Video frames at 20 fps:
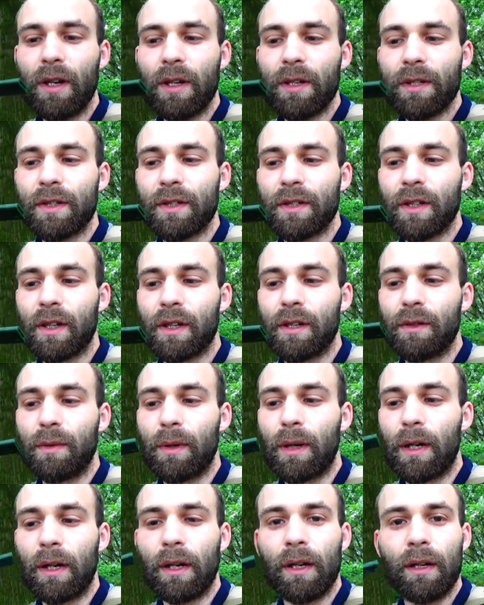So
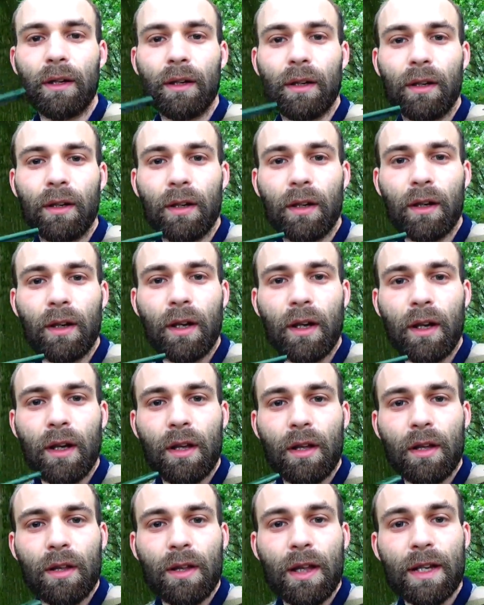
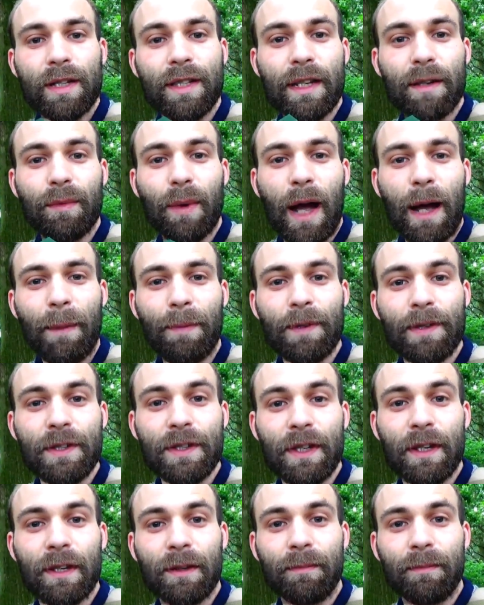let's see what happens.